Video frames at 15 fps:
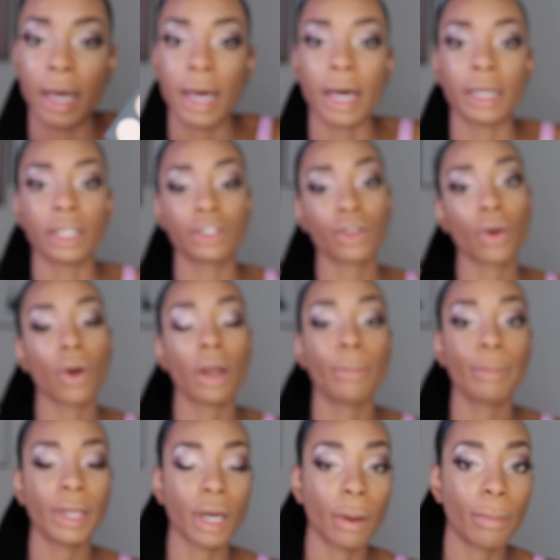and it's called
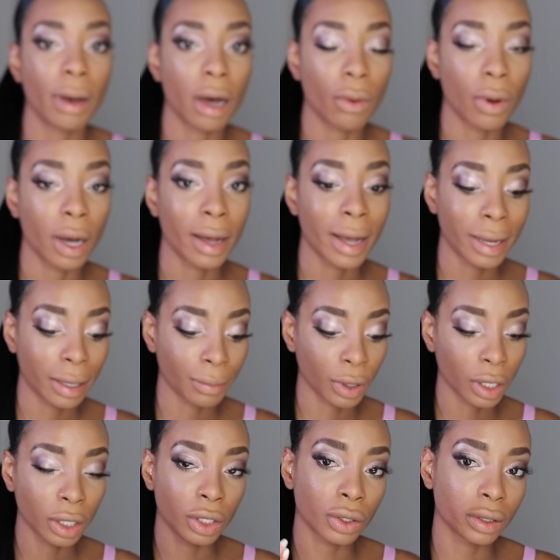Pure Power, and I'm
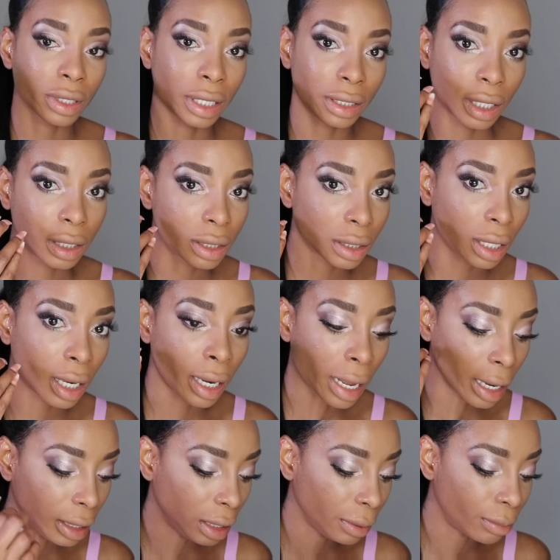gonna use that just to
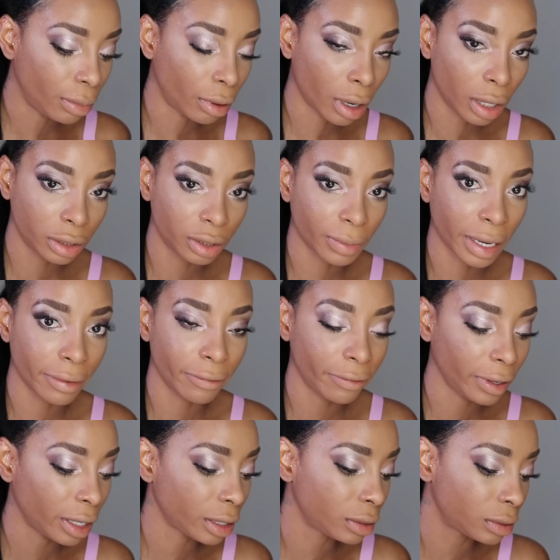lightly brush my
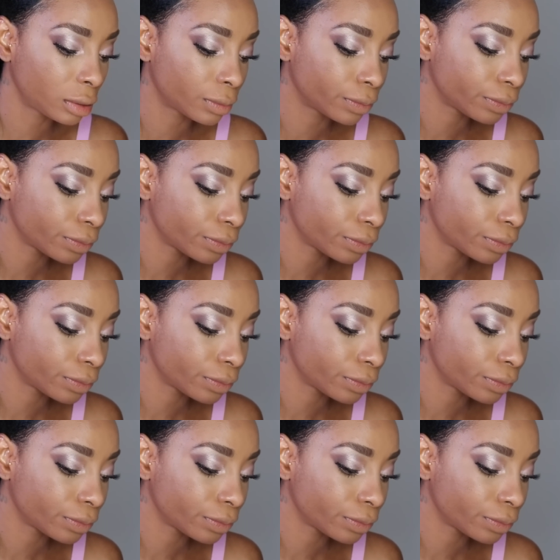face.